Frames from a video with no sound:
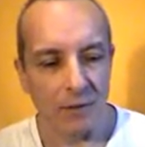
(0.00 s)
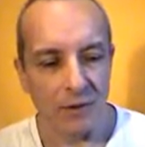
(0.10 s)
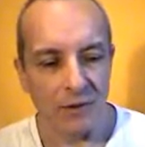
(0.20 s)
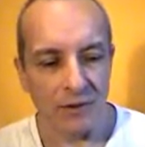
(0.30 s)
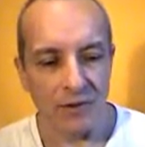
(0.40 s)

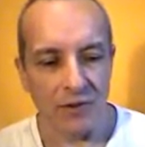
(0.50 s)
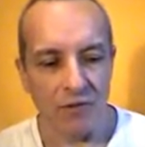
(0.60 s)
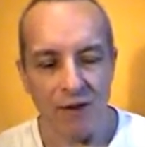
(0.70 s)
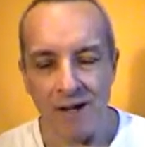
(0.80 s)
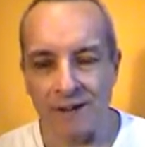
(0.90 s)
which is
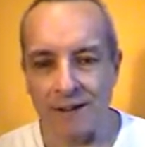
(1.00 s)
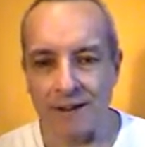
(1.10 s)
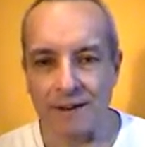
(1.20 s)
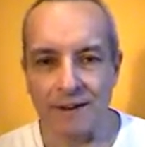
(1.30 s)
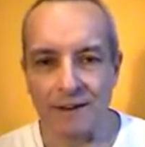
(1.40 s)

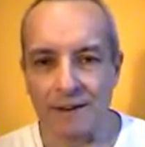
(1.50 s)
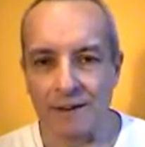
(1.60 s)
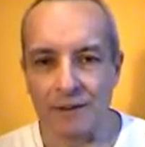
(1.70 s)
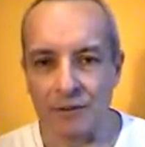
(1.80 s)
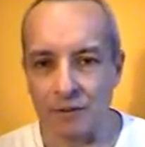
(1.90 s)
threatening
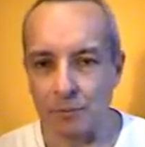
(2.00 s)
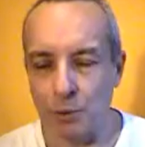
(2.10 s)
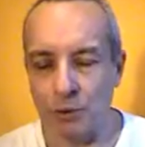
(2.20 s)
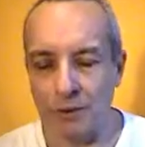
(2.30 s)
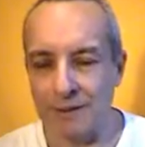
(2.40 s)
to
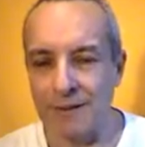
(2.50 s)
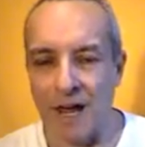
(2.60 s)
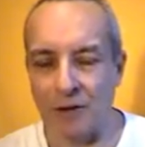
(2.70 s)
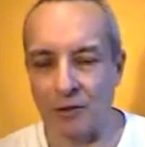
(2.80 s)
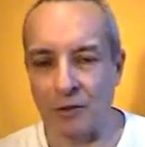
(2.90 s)
pull it
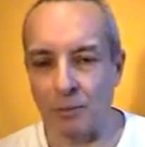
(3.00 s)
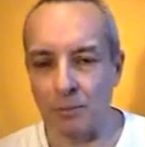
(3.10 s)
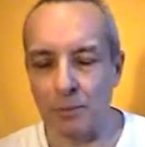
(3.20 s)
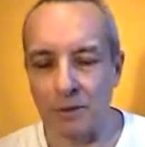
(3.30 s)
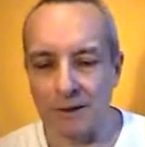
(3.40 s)
down
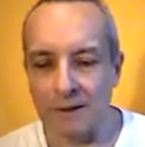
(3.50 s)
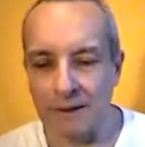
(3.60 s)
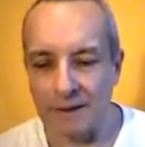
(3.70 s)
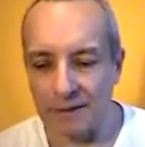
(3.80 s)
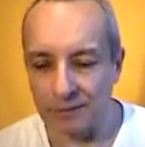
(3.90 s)

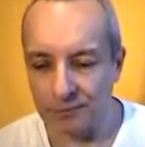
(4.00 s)
completely.